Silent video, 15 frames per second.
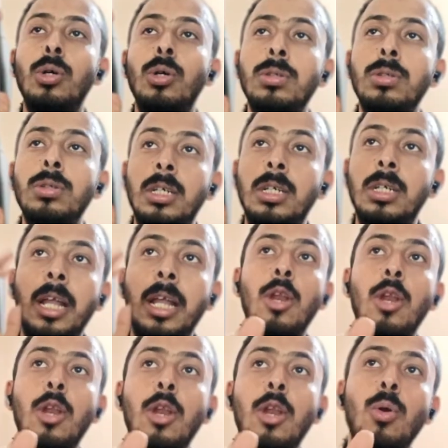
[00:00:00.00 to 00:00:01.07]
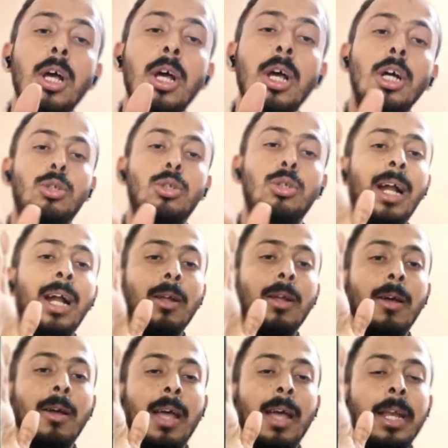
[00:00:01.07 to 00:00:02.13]
case you use deny rule
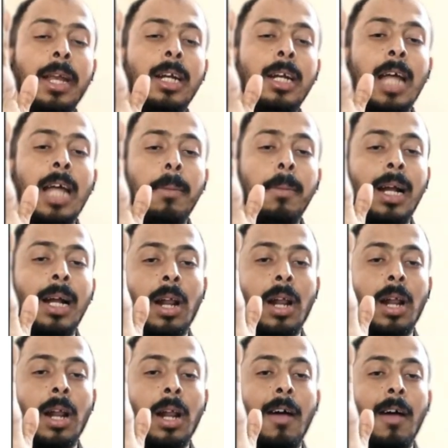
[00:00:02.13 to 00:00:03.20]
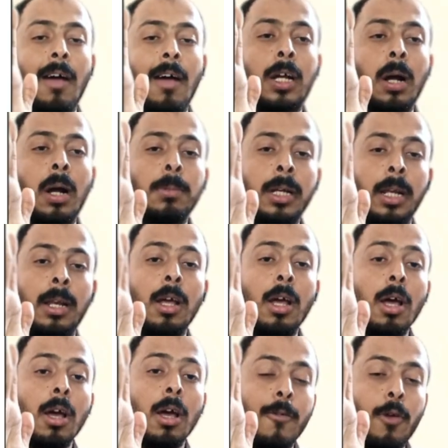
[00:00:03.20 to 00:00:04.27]
so that anytime that traffic
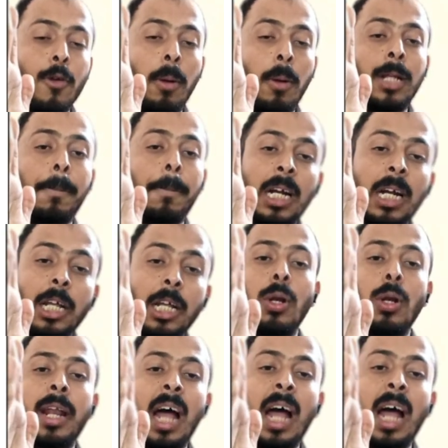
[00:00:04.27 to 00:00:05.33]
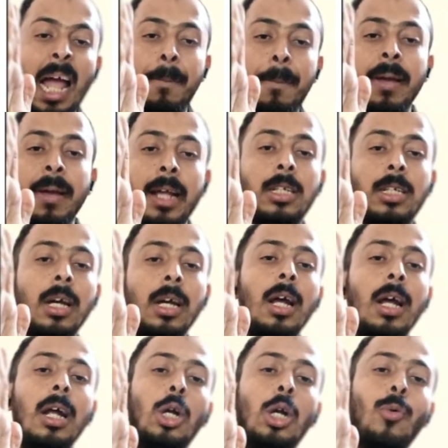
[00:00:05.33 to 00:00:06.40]
comes in from that particular
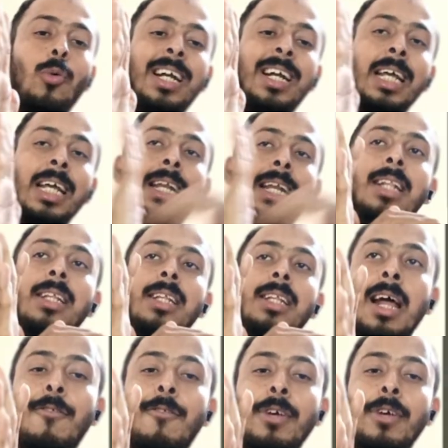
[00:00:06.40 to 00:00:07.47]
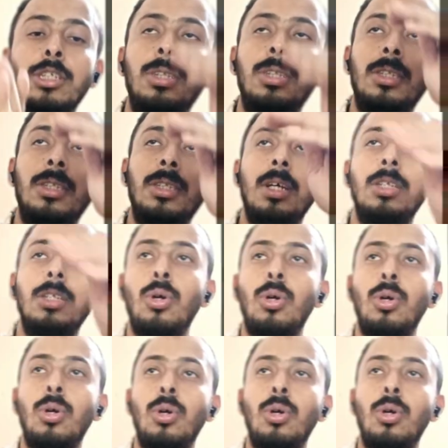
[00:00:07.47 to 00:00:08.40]
IP range, it will deny the traffic. So